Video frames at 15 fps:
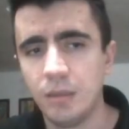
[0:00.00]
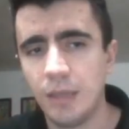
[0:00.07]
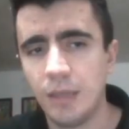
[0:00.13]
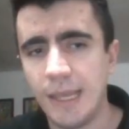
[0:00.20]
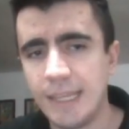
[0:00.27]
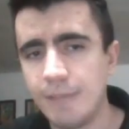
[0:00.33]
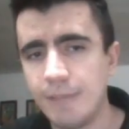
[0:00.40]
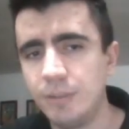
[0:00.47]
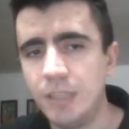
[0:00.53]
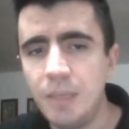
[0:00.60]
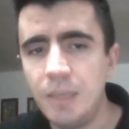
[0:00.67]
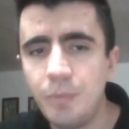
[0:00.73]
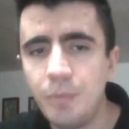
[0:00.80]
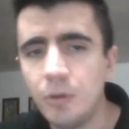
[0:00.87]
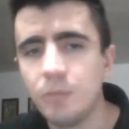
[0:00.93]
I have the
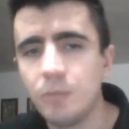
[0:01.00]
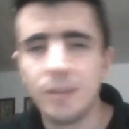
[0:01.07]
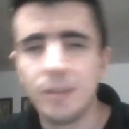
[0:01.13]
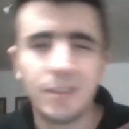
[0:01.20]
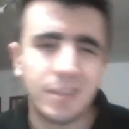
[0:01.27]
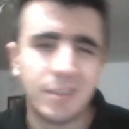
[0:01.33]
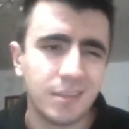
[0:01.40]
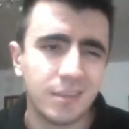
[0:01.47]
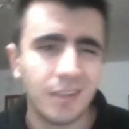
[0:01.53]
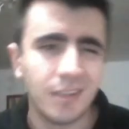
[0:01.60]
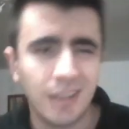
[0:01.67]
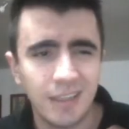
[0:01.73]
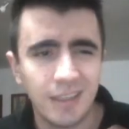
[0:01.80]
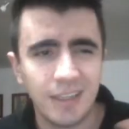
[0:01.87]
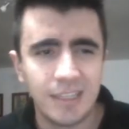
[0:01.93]
e pawn, but
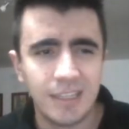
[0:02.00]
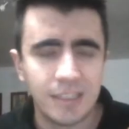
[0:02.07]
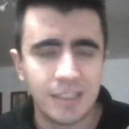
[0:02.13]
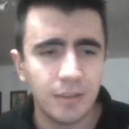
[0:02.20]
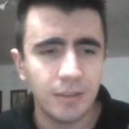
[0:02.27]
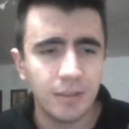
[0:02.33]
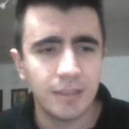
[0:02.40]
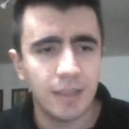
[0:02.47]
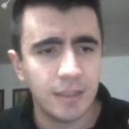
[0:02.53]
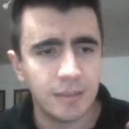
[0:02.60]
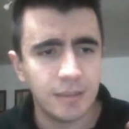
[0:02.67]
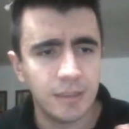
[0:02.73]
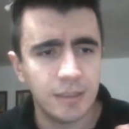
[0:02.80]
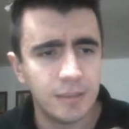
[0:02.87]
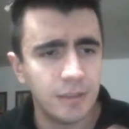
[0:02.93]
it's not
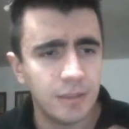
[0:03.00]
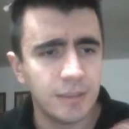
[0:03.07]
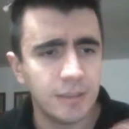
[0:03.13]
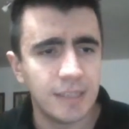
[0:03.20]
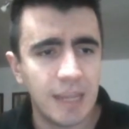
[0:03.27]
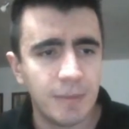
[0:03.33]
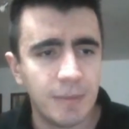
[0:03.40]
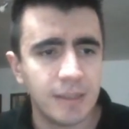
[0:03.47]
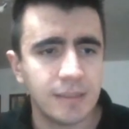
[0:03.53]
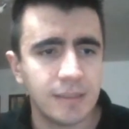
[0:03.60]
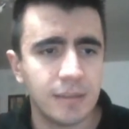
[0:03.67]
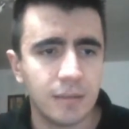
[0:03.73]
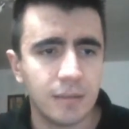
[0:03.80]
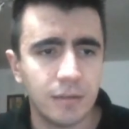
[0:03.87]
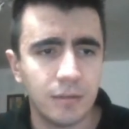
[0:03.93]
the same as
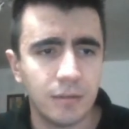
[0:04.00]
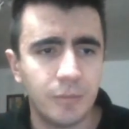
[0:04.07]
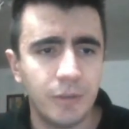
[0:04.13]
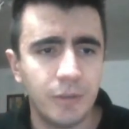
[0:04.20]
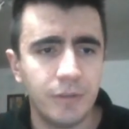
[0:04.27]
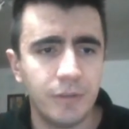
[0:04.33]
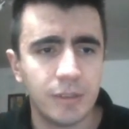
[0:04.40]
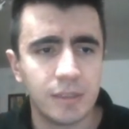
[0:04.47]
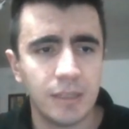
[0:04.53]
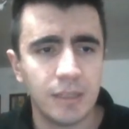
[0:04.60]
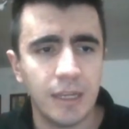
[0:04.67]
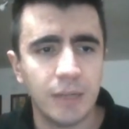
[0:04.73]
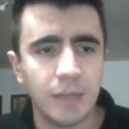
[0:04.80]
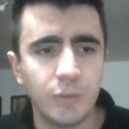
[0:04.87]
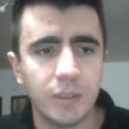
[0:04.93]
the previous
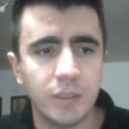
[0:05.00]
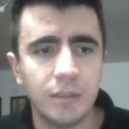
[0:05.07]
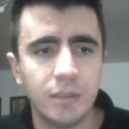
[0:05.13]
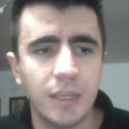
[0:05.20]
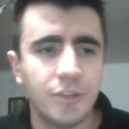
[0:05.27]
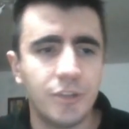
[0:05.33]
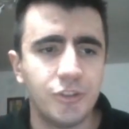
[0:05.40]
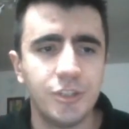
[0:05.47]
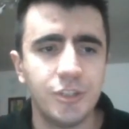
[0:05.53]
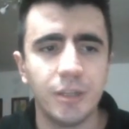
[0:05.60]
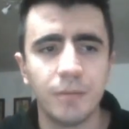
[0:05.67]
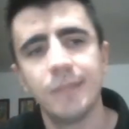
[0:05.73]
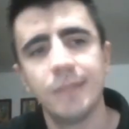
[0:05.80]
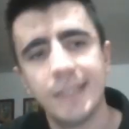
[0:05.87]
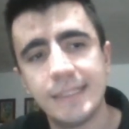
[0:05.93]
line with hg.
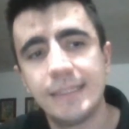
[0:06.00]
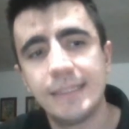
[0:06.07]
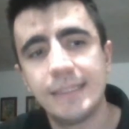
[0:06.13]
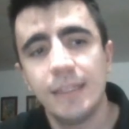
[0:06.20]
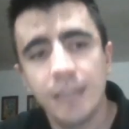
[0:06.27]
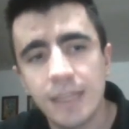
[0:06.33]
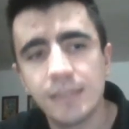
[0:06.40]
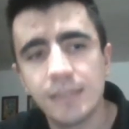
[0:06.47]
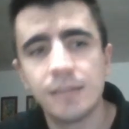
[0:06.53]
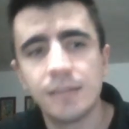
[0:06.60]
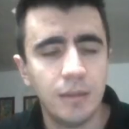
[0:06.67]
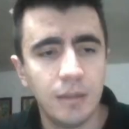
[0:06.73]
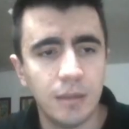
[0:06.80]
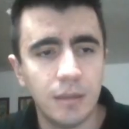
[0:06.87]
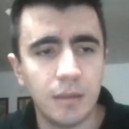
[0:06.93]
He still has
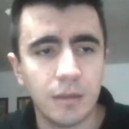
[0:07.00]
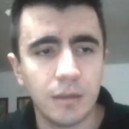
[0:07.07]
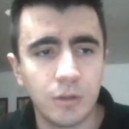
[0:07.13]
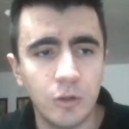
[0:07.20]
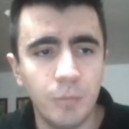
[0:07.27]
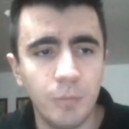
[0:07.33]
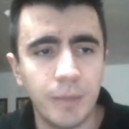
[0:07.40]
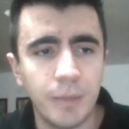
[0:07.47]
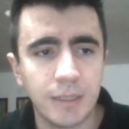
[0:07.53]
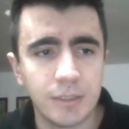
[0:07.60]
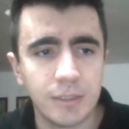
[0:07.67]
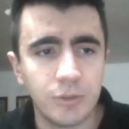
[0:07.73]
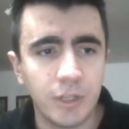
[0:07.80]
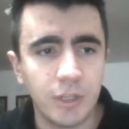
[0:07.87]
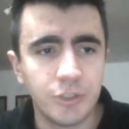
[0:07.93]
a compact
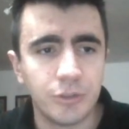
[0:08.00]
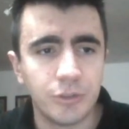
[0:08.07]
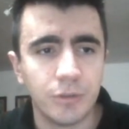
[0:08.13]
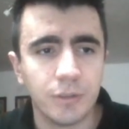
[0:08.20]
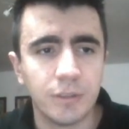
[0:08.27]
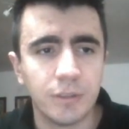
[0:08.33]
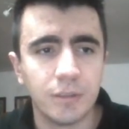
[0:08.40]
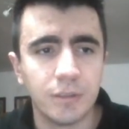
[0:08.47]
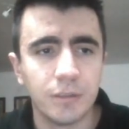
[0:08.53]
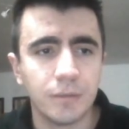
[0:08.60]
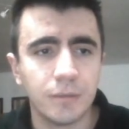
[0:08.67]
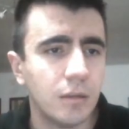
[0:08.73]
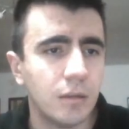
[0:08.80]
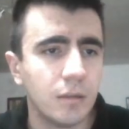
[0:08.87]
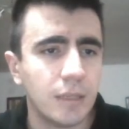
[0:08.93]
structure on
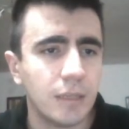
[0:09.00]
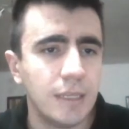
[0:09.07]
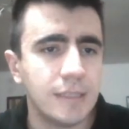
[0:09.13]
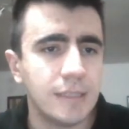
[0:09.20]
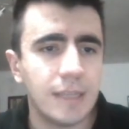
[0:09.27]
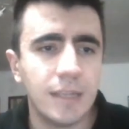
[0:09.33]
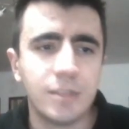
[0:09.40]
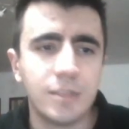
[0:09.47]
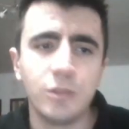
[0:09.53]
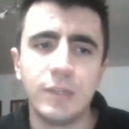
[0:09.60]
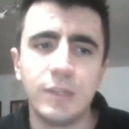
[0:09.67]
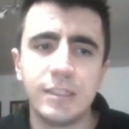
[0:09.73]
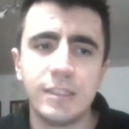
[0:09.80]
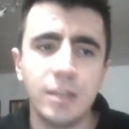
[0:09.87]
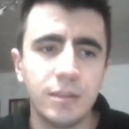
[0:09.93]
the king side, so
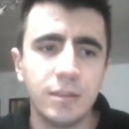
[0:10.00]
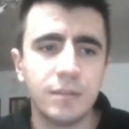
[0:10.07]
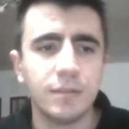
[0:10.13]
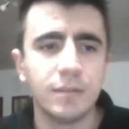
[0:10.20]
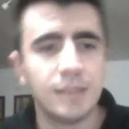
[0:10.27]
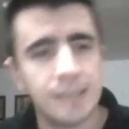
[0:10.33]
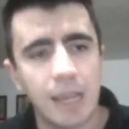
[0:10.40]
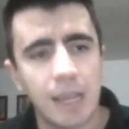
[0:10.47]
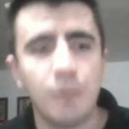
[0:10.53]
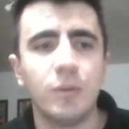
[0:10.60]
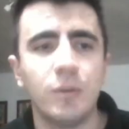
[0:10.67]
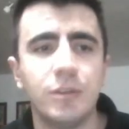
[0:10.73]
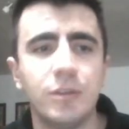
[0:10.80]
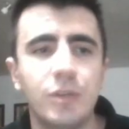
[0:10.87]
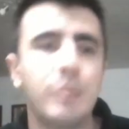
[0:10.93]
it's not the same
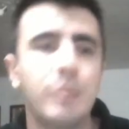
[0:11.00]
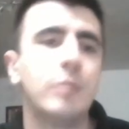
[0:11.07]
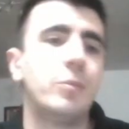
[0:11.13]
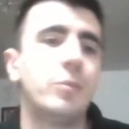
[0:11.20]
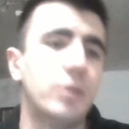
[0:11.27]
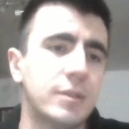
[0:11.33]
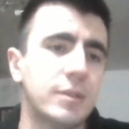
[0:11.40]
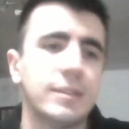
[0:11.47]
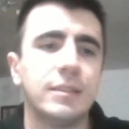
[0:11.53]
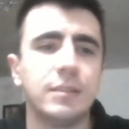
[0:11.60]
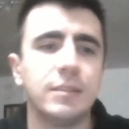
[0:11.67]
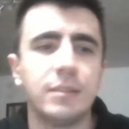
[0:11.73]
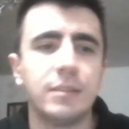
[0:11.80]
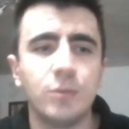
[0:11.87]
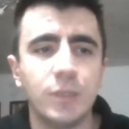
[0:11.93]
with triple pawns
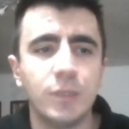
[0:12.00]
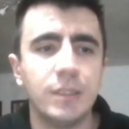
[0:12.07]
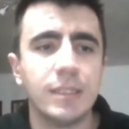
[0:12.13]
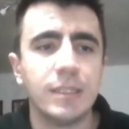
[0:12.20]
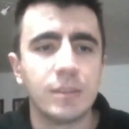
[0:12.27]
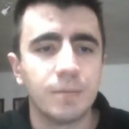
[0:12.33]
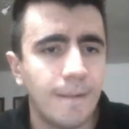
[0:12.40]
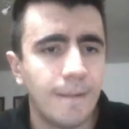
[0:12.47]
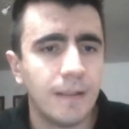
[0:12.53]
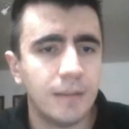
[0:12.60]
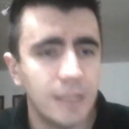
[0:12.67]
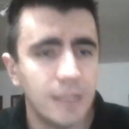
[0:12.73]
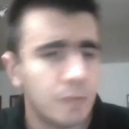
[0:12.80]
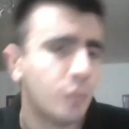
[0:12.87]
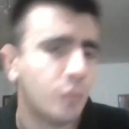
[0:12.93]
and with this.
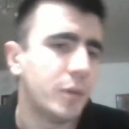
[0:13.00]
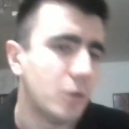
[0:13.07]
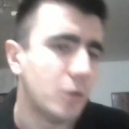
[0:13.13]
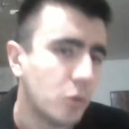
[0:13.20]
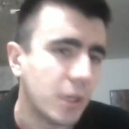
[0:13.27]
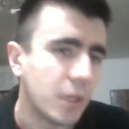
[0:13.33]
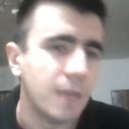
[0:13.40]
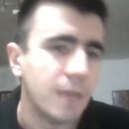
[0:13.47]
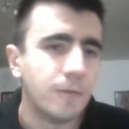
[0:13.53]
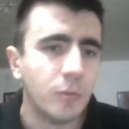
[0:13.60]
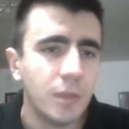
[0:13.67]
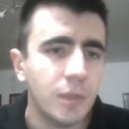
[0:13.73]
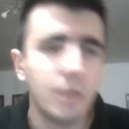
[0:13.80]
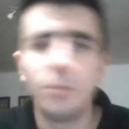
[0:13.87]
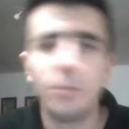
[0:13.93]
This would be okay for
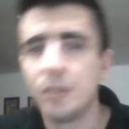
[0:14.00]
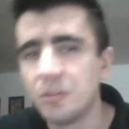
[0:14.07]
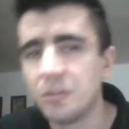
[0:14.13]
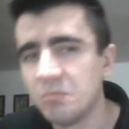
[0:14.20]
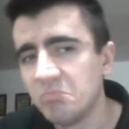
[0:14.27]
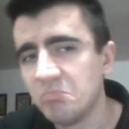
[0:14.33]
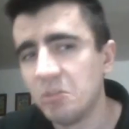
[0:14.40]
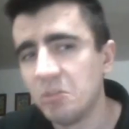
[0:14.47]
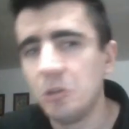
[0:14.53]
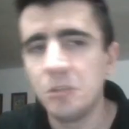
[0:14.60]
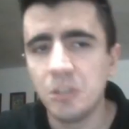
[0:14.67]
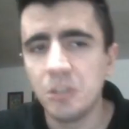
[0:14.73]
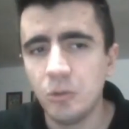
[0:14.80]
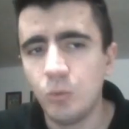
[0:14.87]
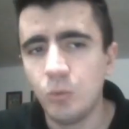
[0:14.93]
me, but
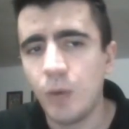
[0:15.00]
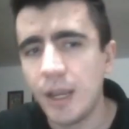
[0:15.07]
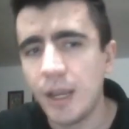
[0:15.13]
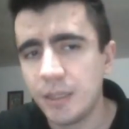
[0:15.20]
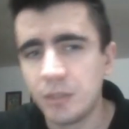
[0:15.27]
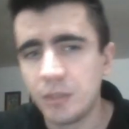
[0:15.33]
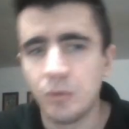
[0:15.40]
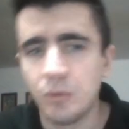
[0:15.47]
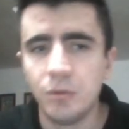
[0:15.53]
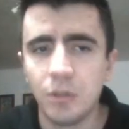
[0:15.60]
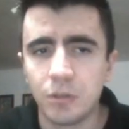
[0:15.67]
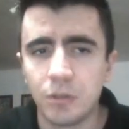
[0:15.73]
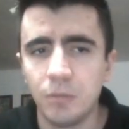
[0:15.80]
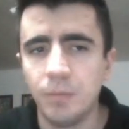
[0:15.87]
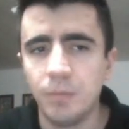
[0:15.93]
also white could
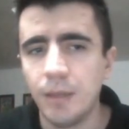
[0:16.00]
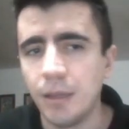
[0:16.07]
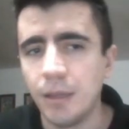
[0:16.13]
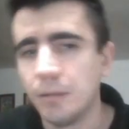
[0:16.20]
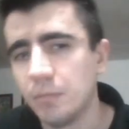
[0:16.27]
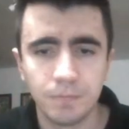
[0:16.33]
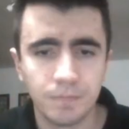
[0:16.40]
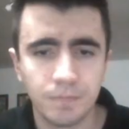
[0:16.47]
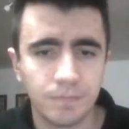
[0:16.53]
not complain.